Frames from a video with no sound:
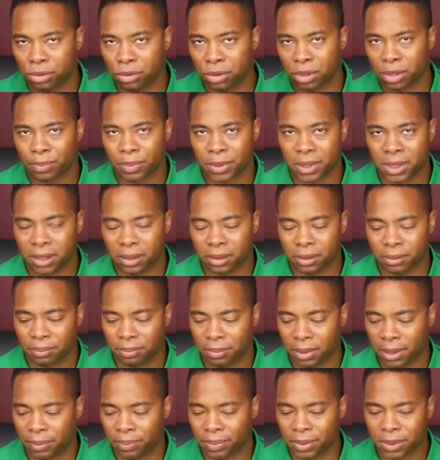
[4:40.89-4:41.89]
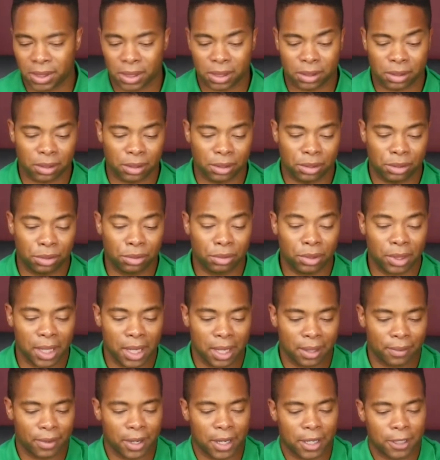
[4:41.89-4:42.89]
you could be potentially shooting
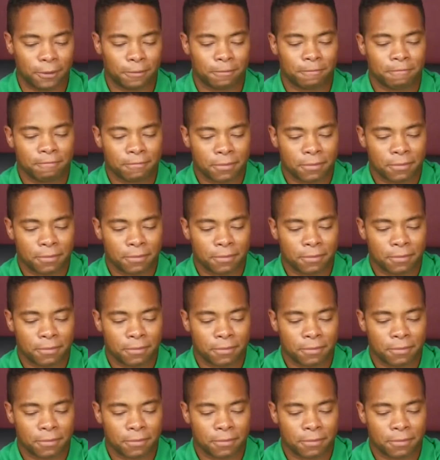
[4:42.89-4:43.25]
at, right?